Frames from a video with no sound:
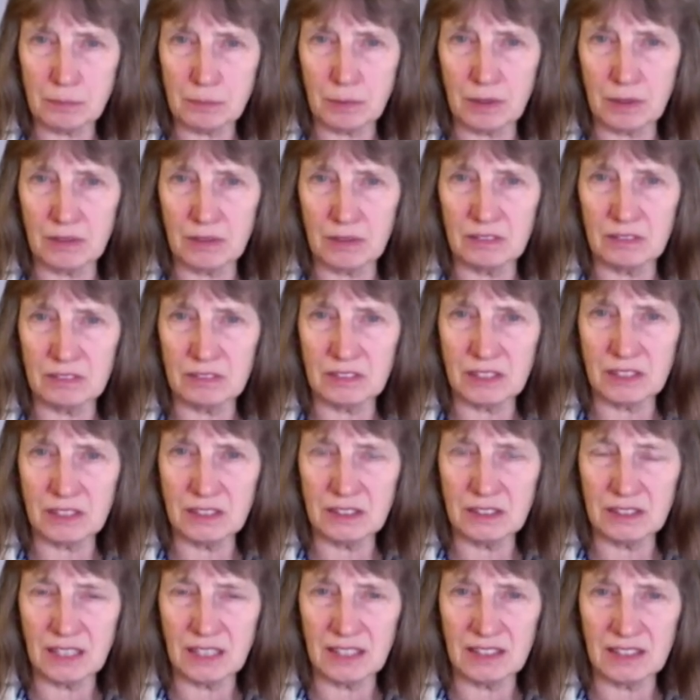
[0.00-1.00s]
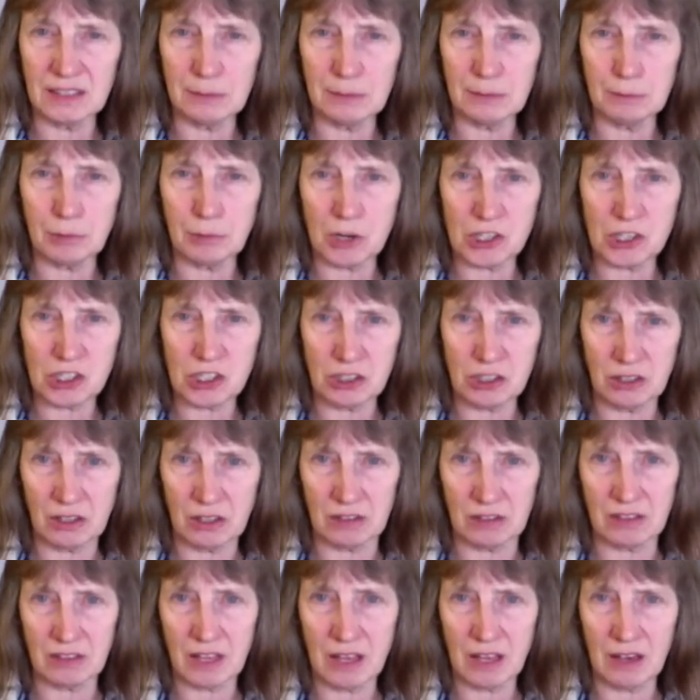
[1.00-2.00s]
but didn't get the impression
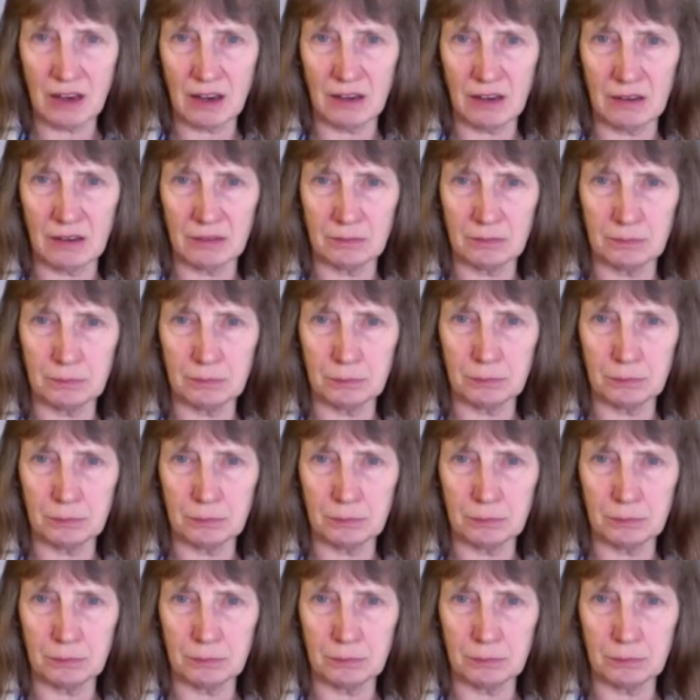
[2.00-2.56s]
that their